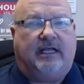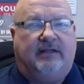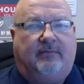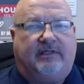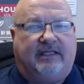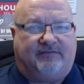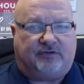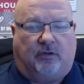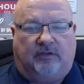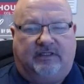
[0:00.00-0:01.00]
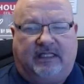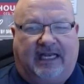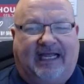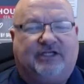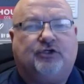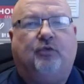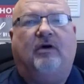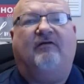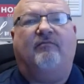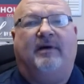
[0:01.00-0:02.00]
and what they've sold in the last
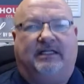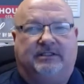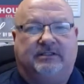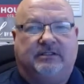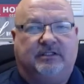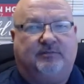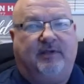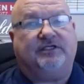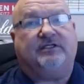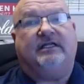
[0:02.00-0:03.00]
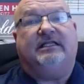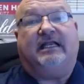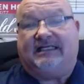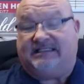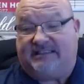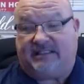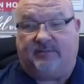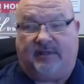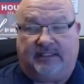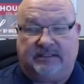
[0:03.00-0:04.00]
12 months, especially the last
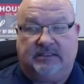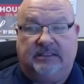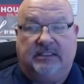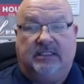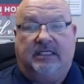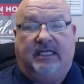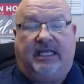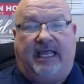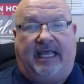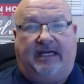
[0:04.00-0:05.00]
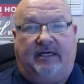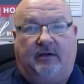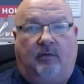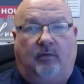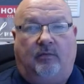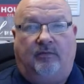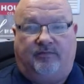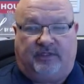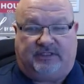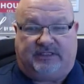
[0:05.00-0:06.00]
6 months. And
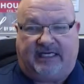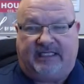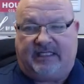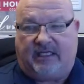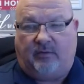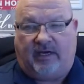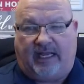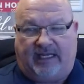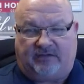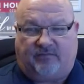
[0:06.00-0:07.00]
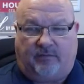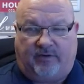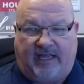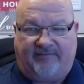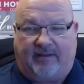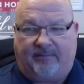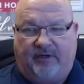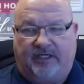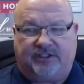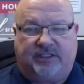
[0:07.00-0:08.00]
the second thing you want to ask for when you have that
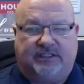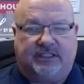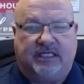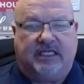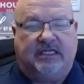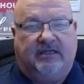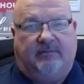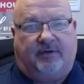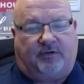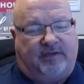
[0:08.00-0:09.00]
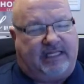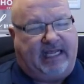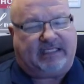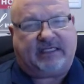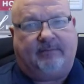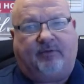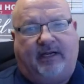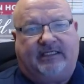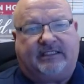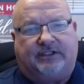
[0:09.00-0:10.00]
production is between the asking
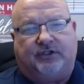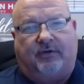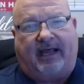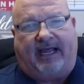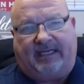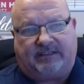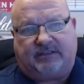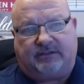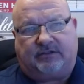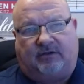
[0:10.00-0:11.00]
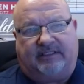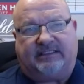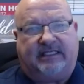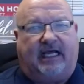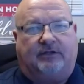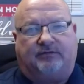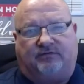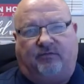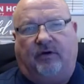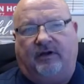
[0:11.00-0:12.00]
price that you asked. So let's say the house
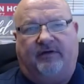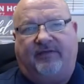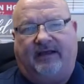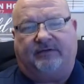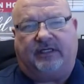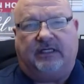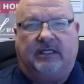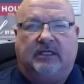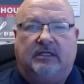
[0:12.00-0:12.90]
was 400,000.